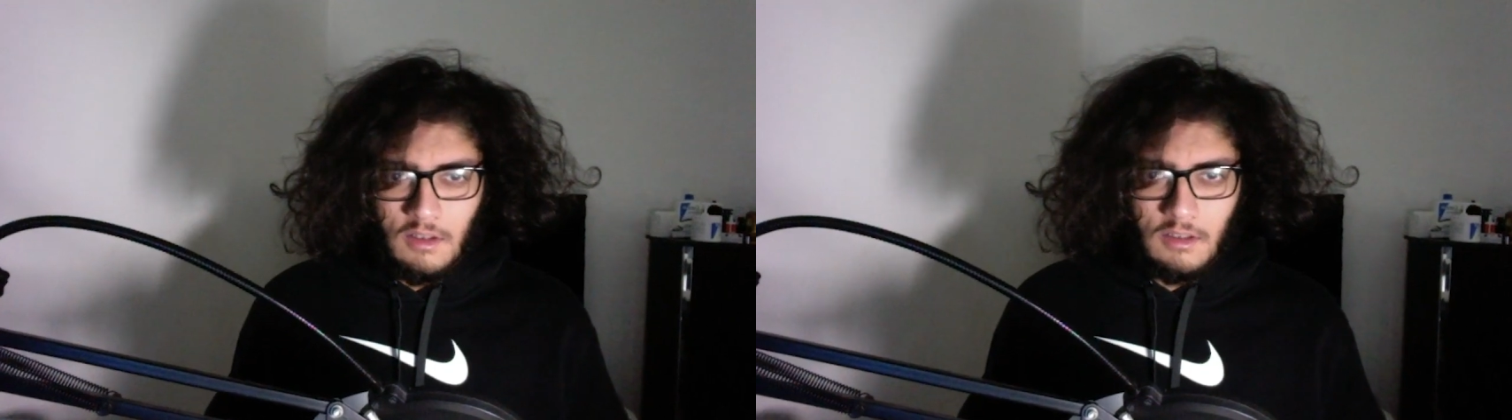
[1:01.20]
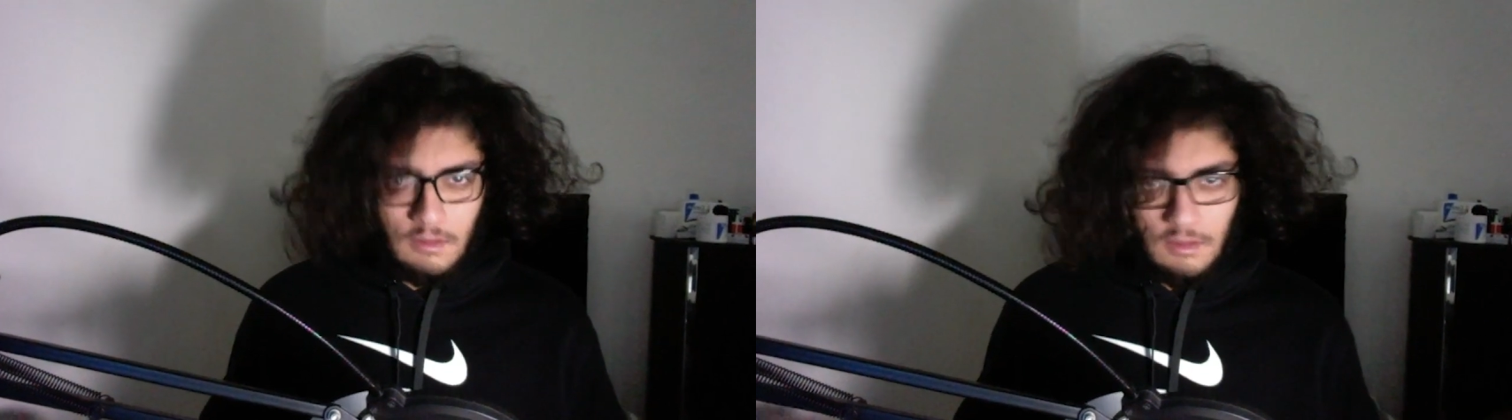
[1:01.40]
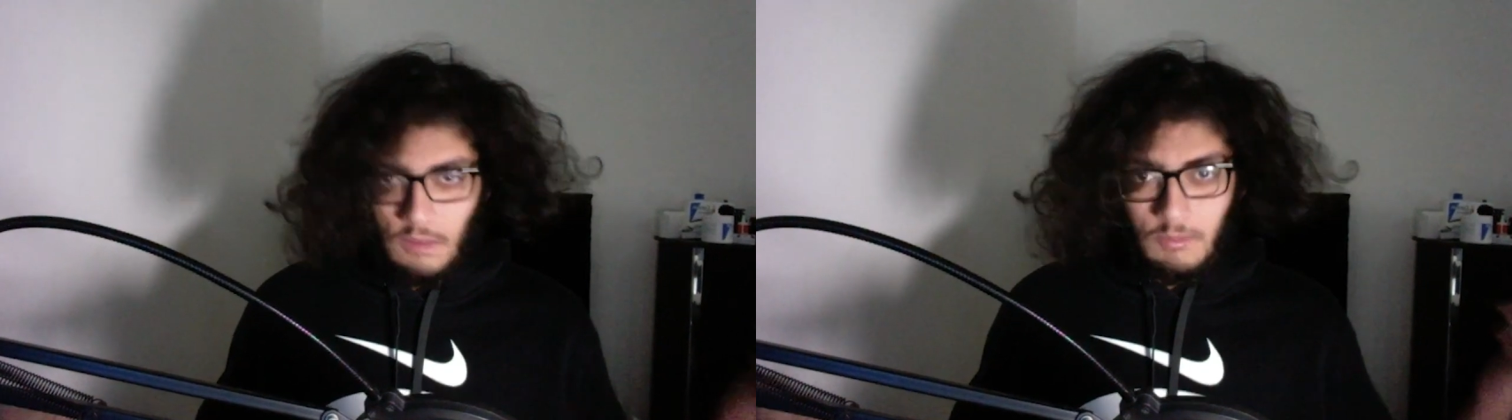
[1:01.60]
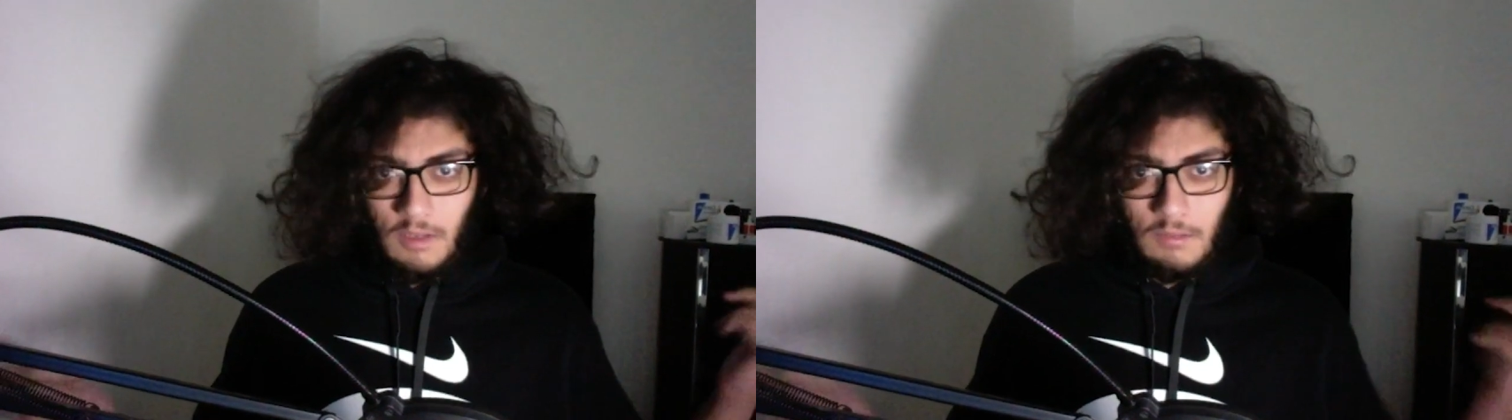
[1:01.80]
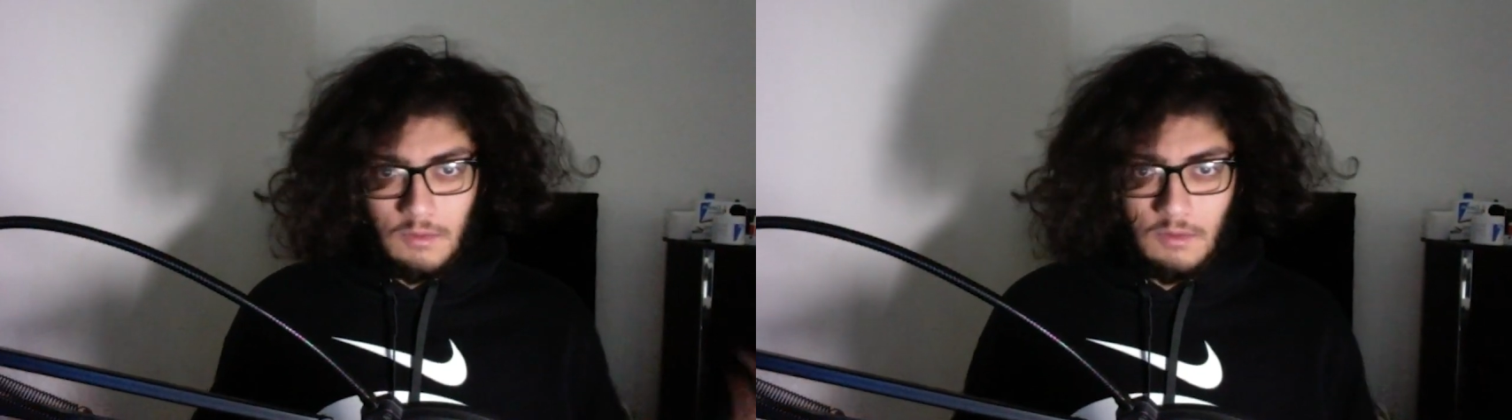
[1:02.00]

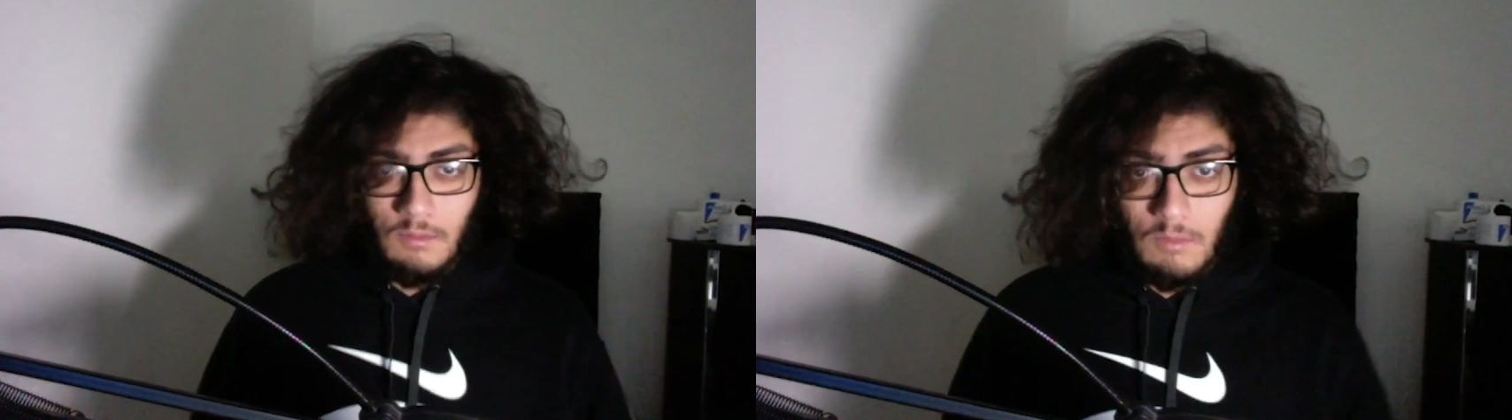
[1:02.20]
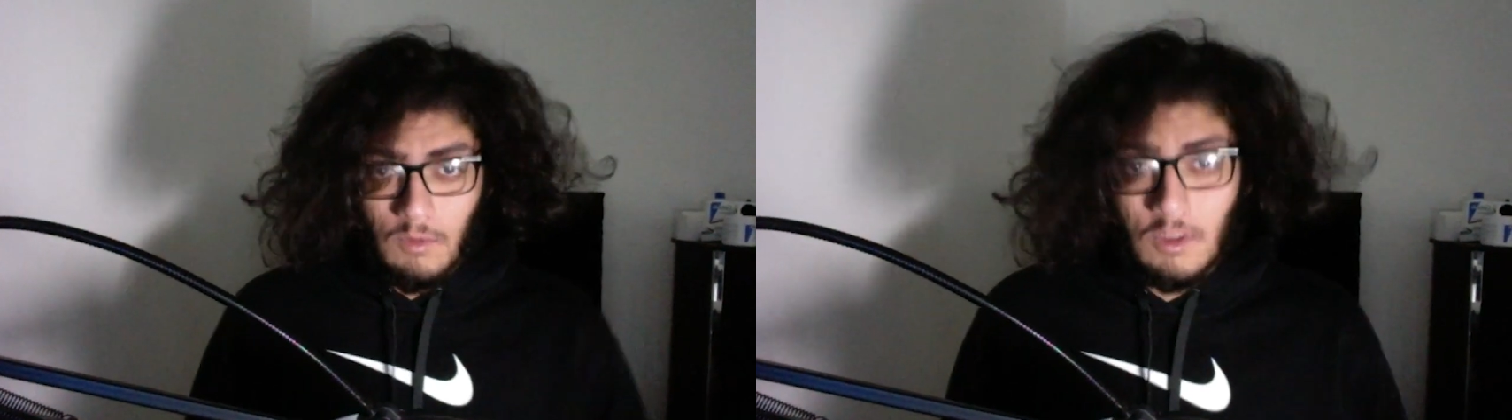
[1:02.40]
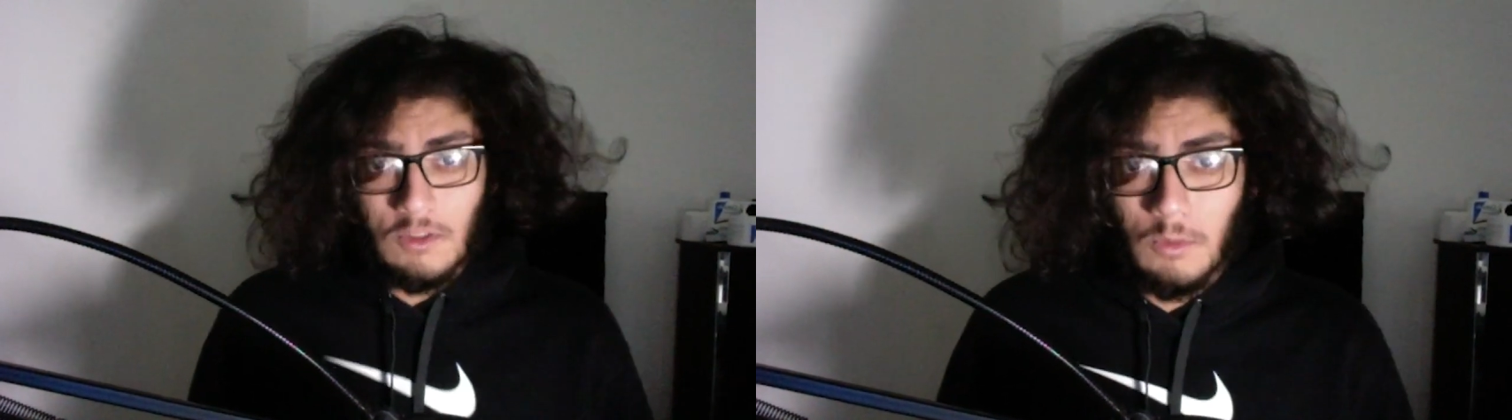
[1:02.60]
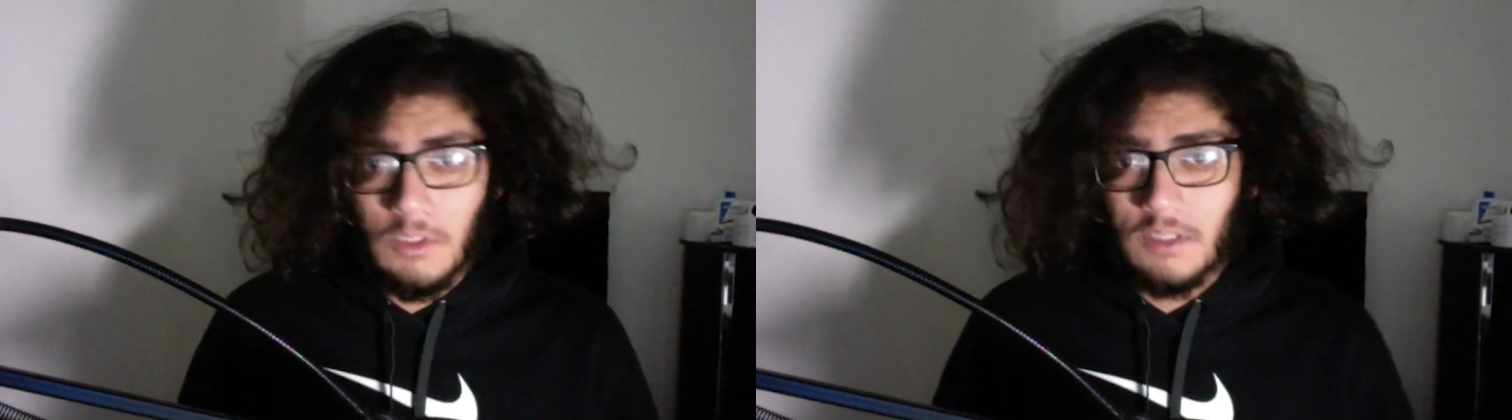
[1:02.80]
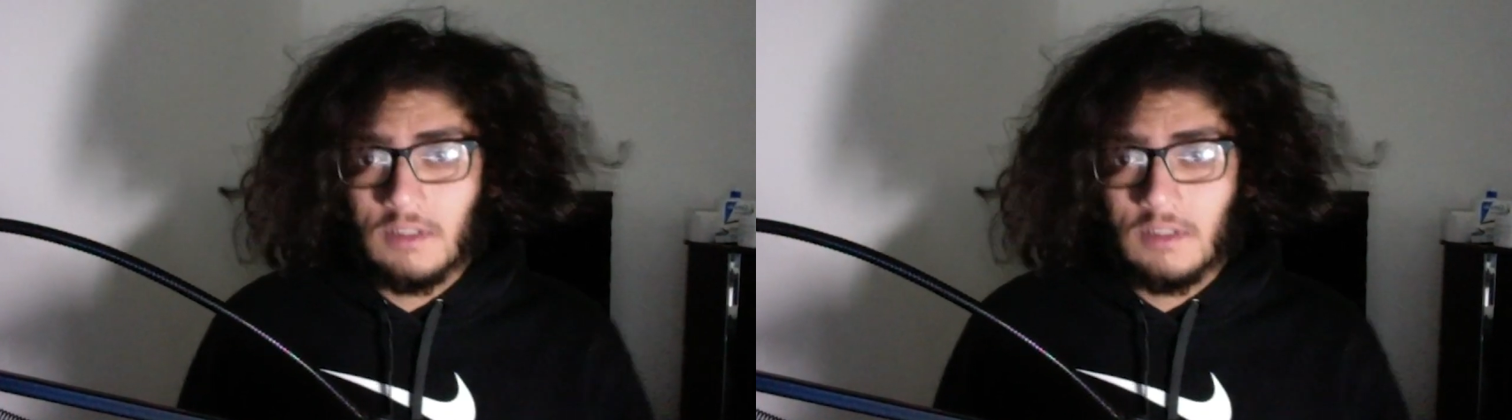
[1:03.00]
sometimes once a week,